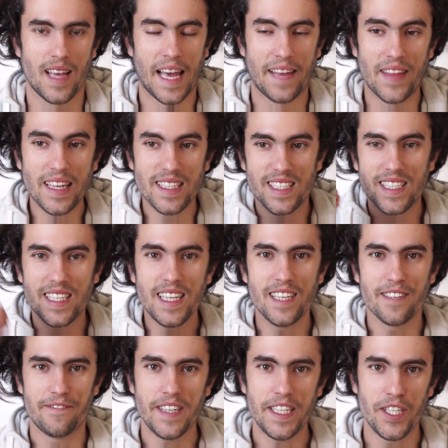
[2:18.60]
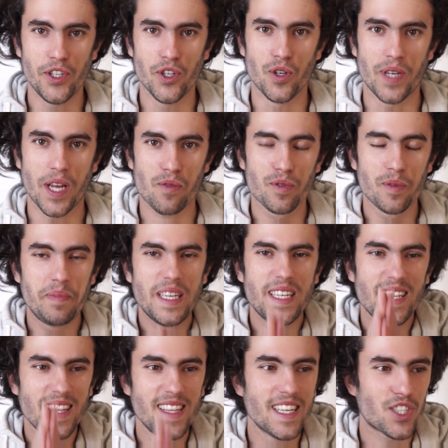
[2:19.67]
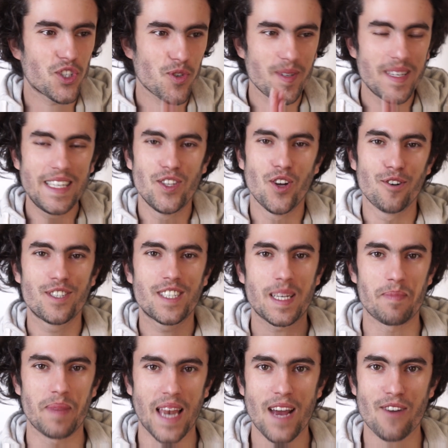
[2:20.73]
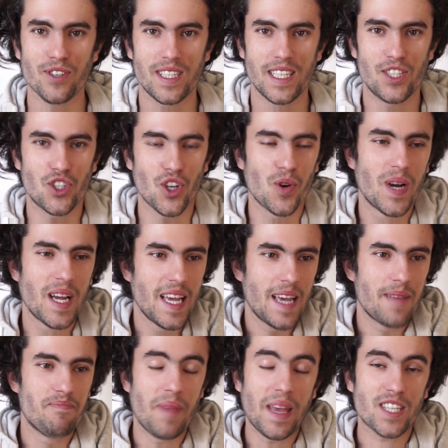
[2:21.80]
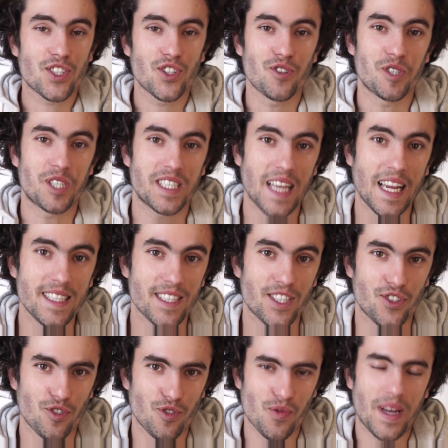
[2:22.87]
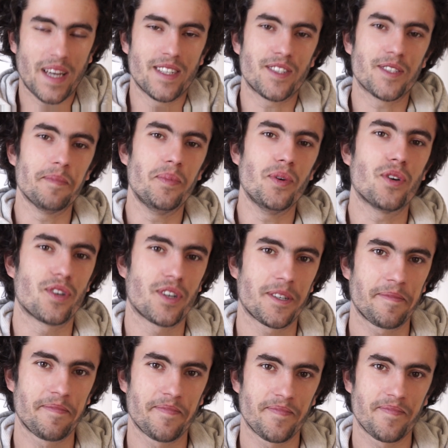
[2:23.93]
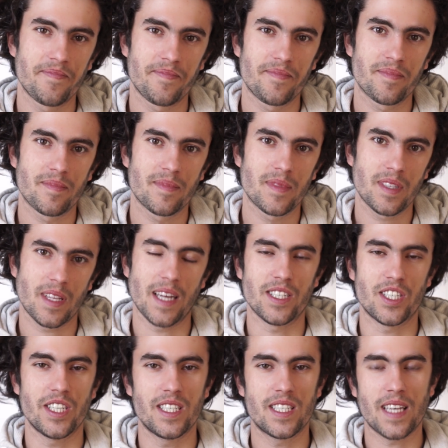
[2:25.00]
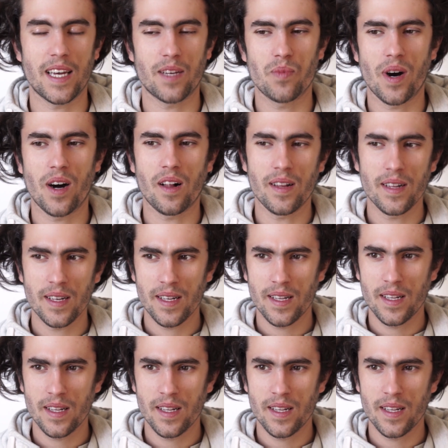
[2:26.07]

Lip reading: and then see the video, there would be literally no similarity. So it makes no sense to credit the book. And she said, well,